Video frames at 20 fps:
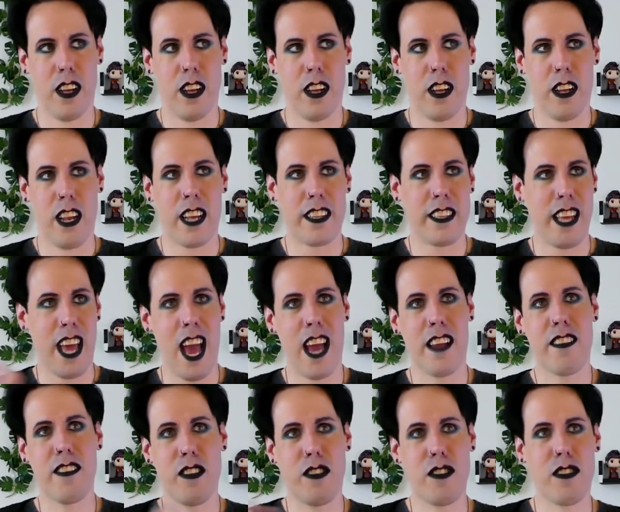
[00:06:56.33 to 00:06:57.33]
Like, the
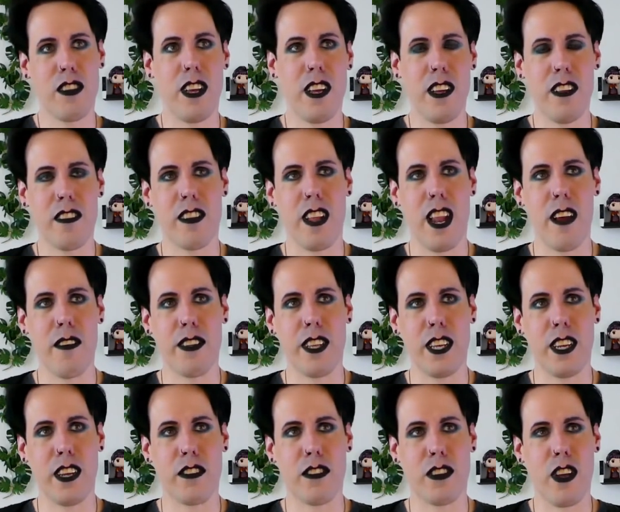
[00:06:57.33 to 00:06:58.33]
action scenes and
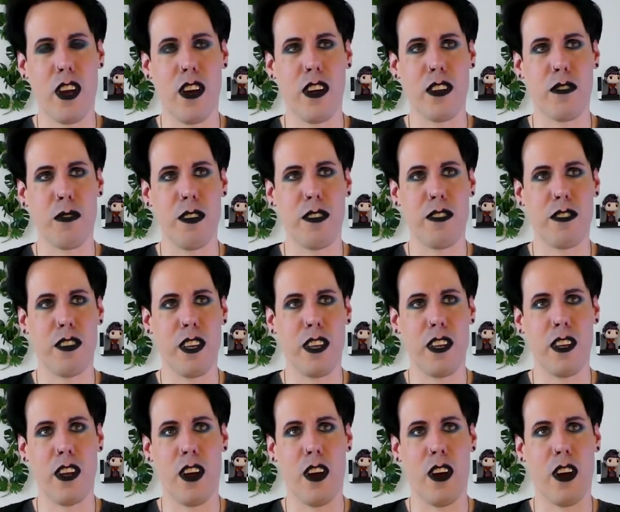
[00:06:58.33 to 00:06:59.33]
everything is good. We see
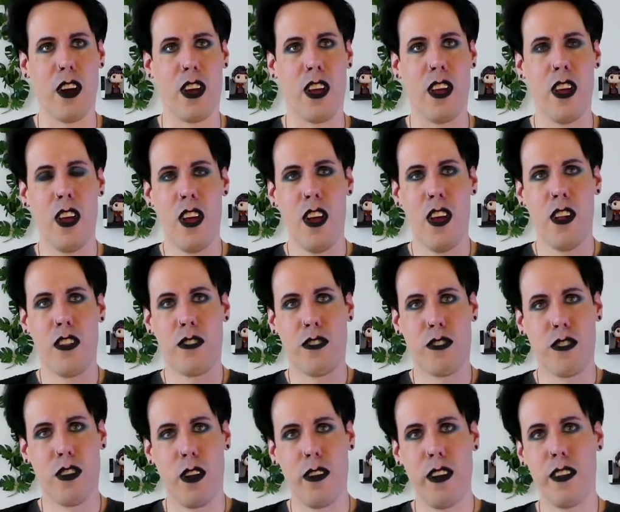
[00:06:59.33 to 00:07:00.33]
her
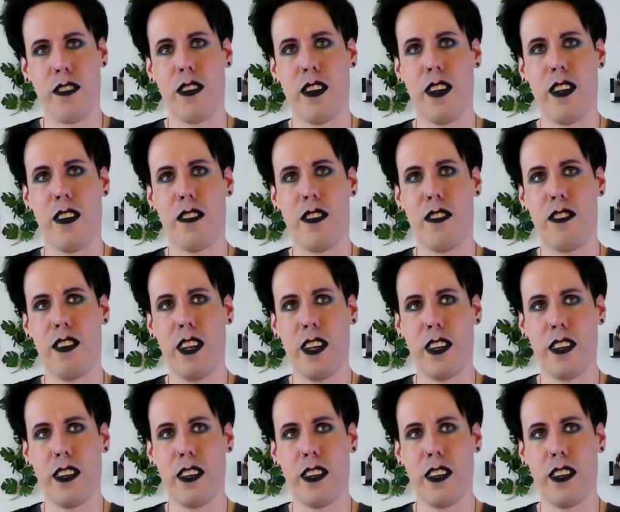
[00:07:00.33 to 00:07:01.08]
slowly turn into Cheetah